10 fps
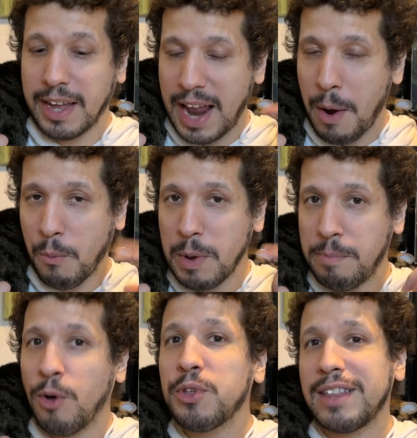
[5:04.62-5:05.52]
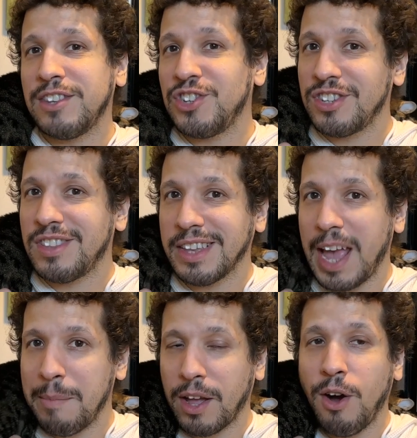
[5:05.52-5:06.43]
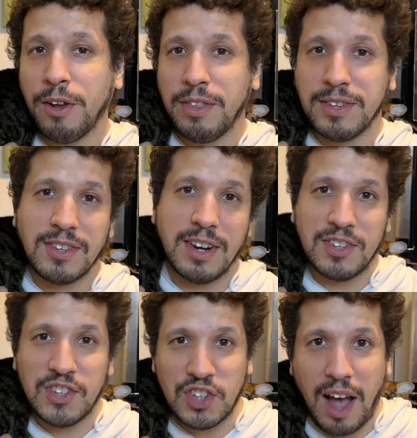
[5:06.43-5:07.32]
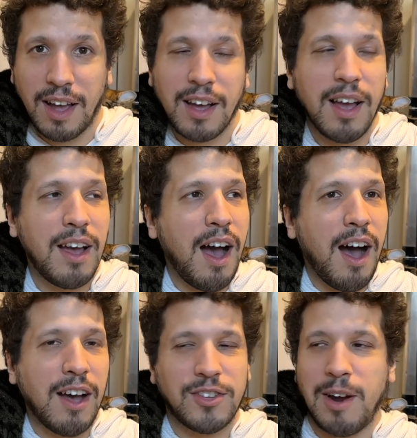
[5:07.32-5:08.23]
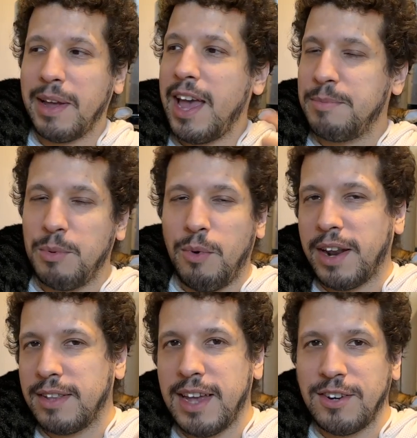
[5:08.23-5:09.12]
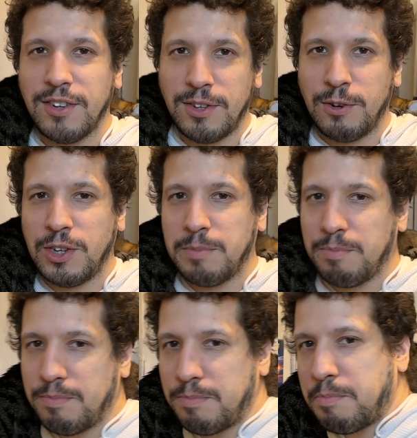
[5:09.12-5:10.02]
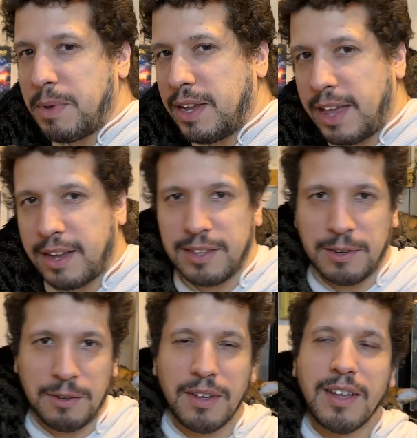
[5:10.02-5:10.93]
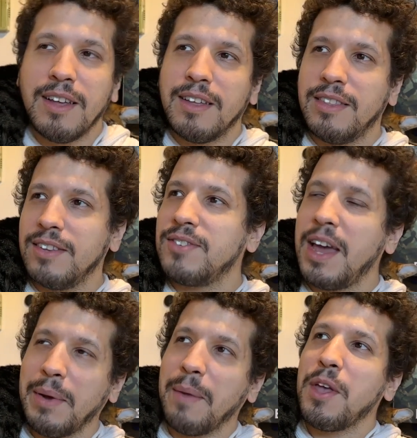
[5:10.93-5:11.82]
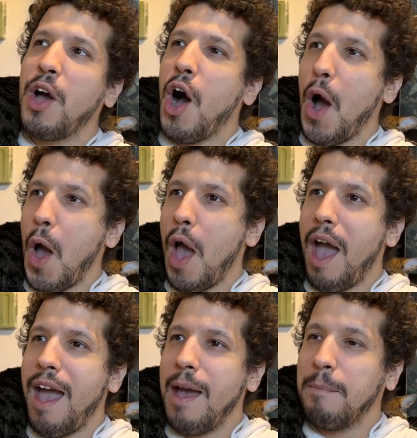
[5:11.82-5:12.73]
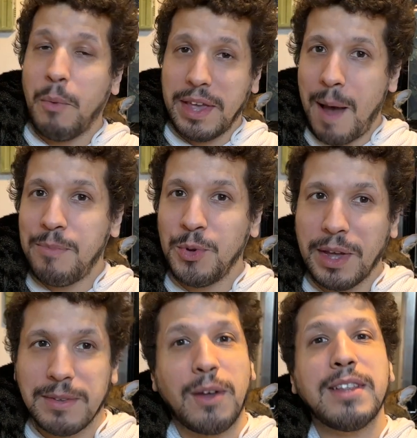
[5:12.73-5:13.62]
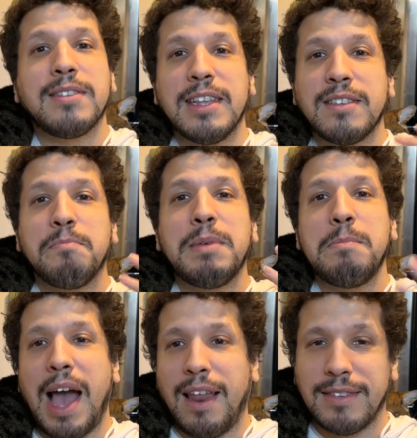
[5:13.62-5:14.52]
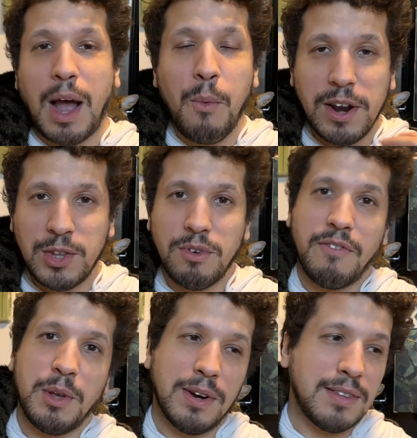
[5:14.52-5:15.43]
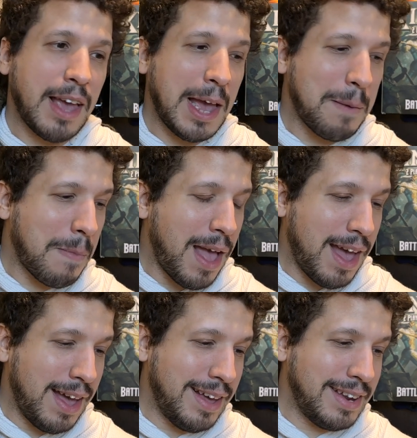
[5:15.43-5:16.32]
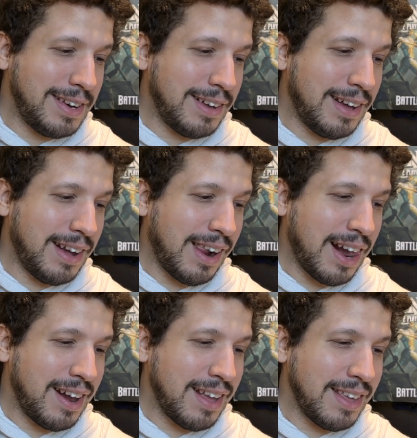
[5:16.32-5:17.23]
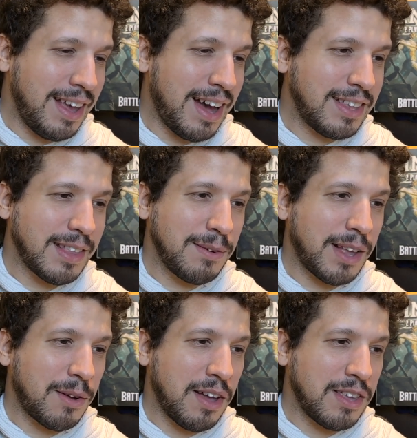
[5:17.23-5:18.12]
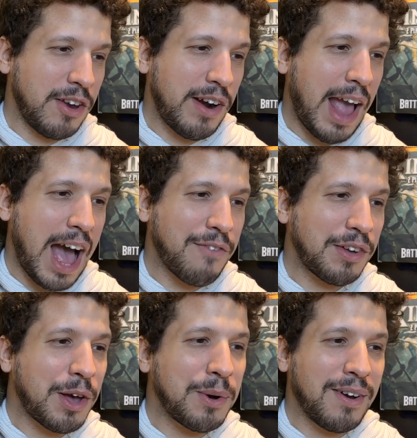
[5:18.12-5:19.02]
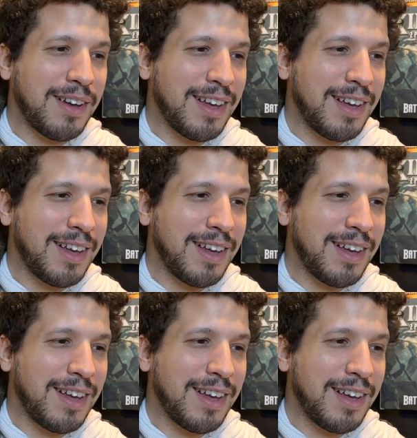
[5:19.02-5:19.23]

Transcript: it, we both got the gist of the game, like, oh no, this is gonna suck. Sorry, my cat's been wanting attention, so she's being like a little this. Anyway, but we kept doing, it's like, let's be balanced. I want to do a review on this game. And yeah, I think that was like a year and a half ago,